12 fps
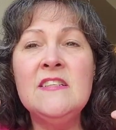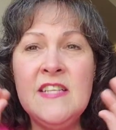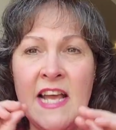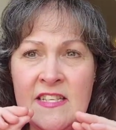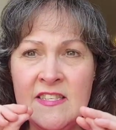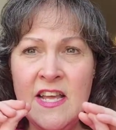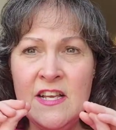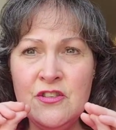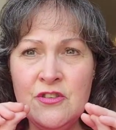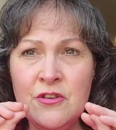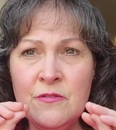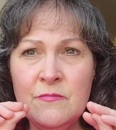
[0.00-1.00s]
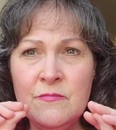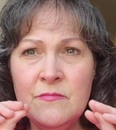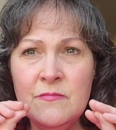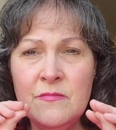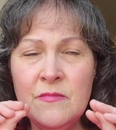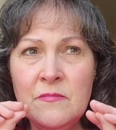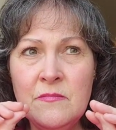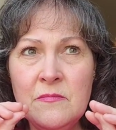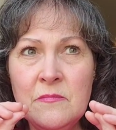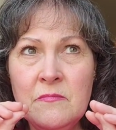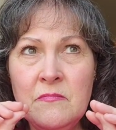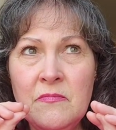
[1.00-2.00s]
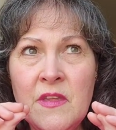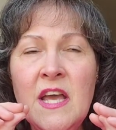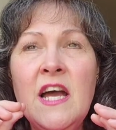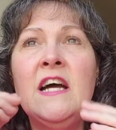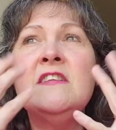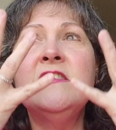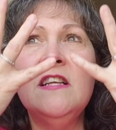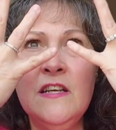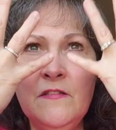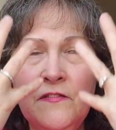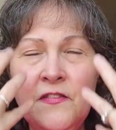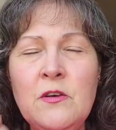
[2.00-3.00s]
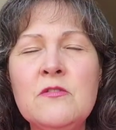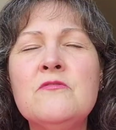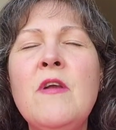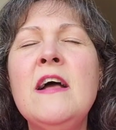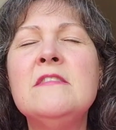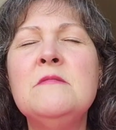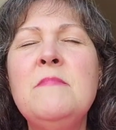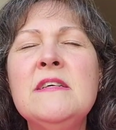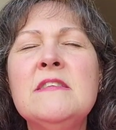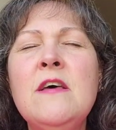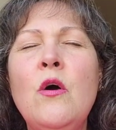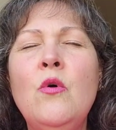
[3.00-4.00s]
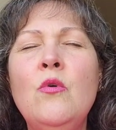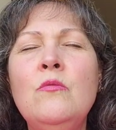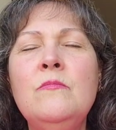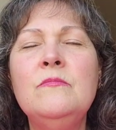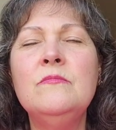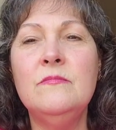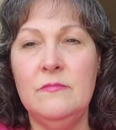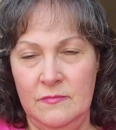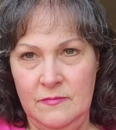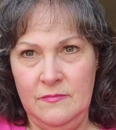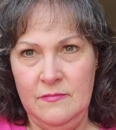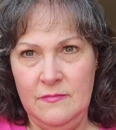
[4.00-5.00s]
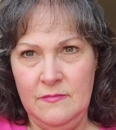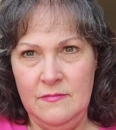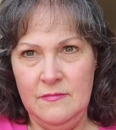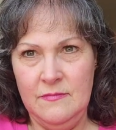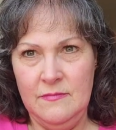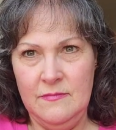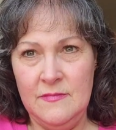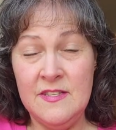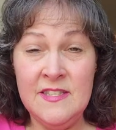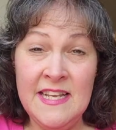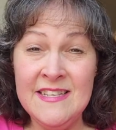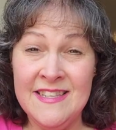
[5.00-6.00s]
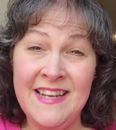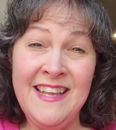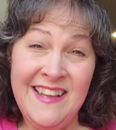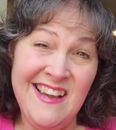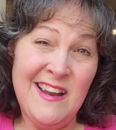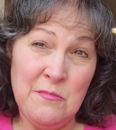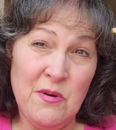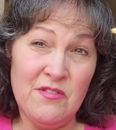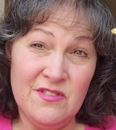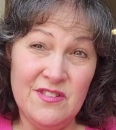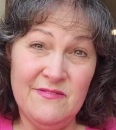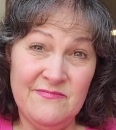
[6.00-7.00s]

taste tester until it feels right to my soul seasoning kind of person.